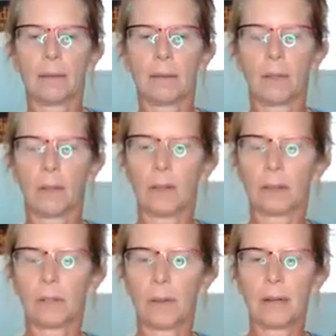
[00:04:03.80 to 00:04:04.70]

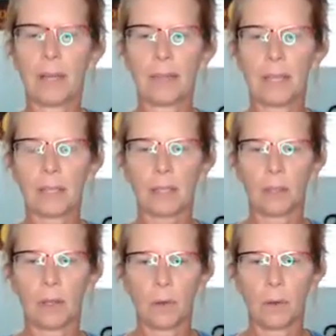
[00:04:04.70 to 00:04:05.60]
And then
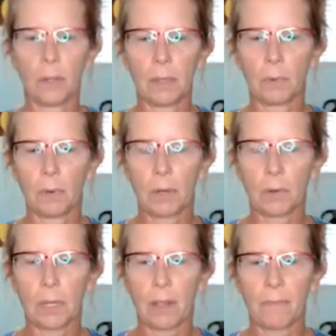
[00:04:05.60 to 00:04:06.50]
slowly bring
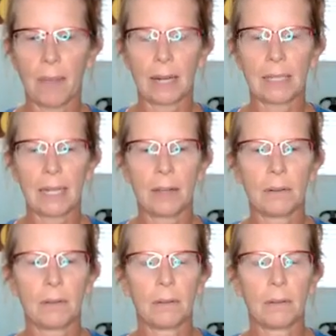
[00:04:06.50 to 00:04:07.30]
yourself back down